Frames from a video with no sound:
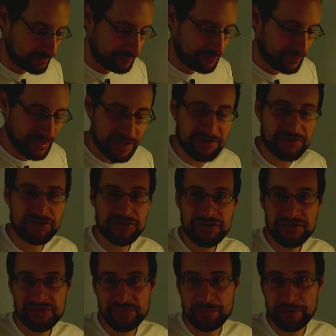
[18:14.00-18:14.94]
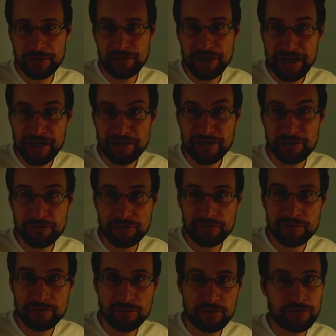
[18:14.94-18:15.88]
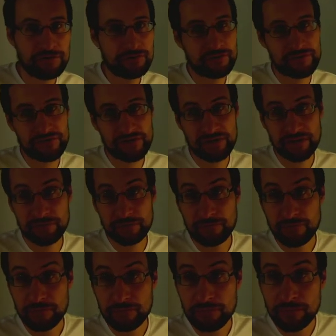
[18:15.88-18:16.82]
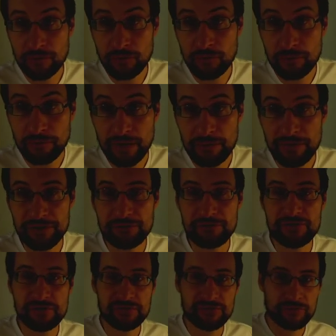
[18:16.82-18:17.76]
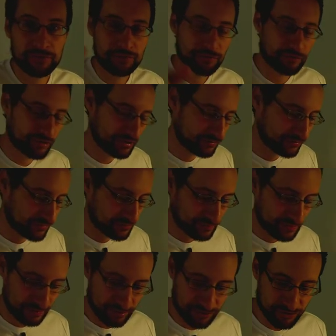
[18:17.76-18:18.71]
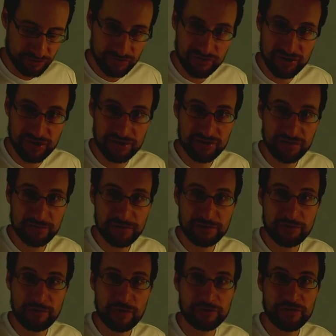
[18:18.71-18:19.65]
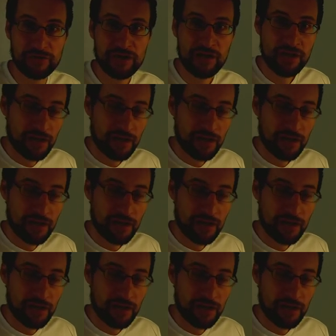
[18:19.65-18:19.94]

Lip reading: As she is apparently hanging around in Berlin, not that I've, my battery is also going down. Maybe I should charge the battery more often.